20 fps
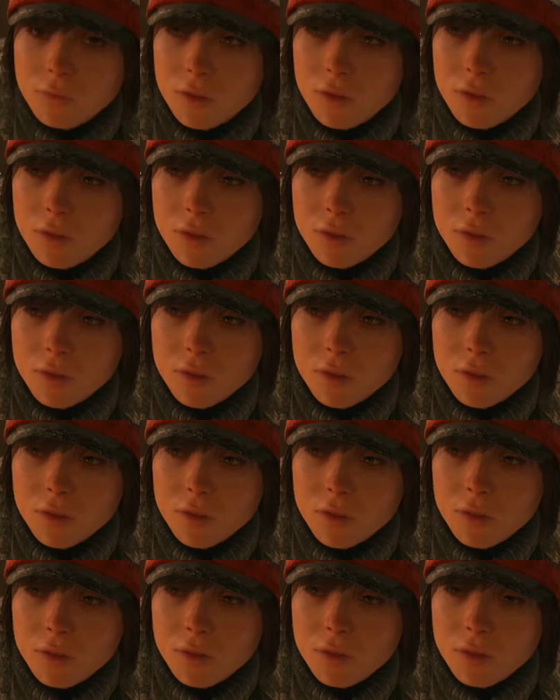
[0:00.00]
Um,
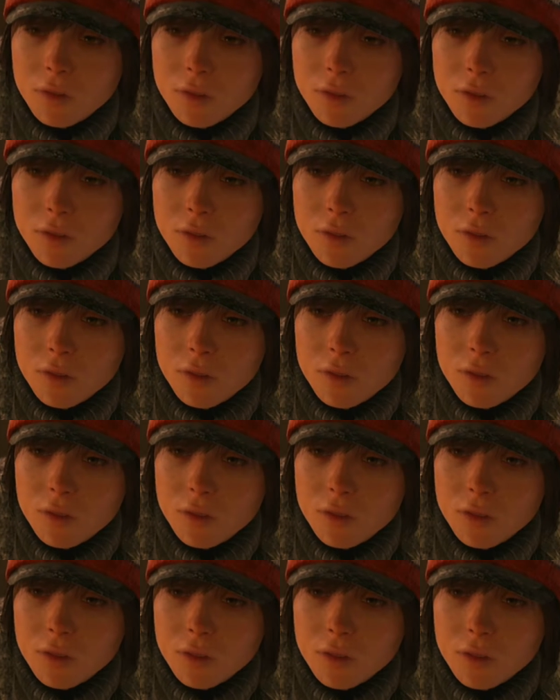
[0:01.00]
uh, I want to tell him I trust
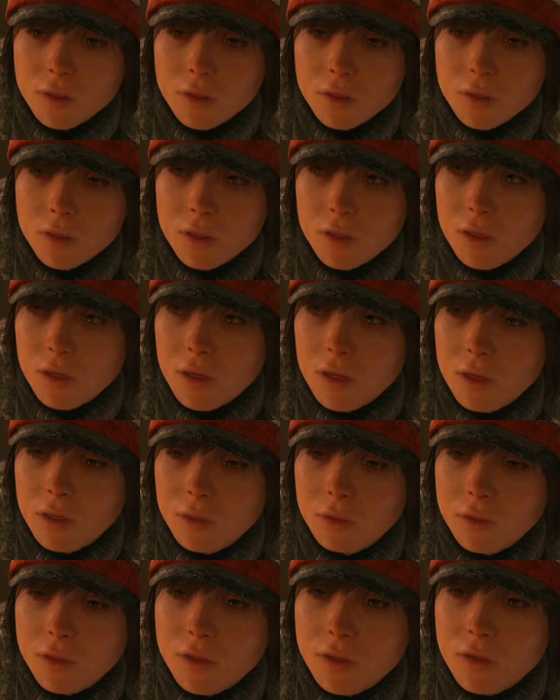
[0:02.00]
him. I
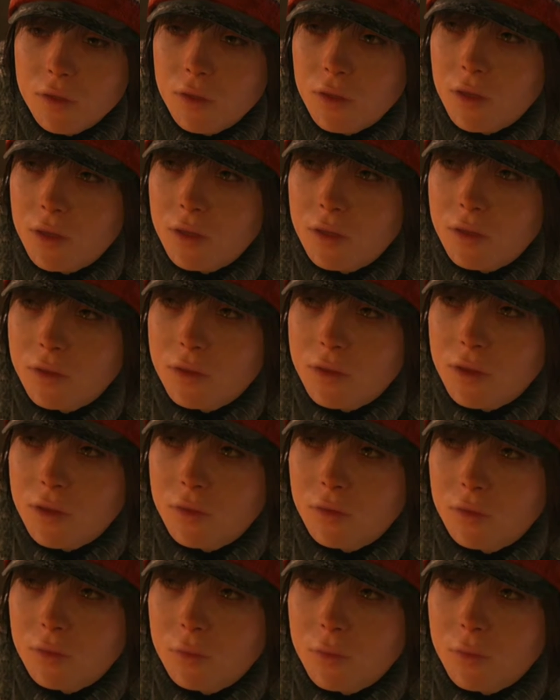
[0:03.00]
wish you that in asleep.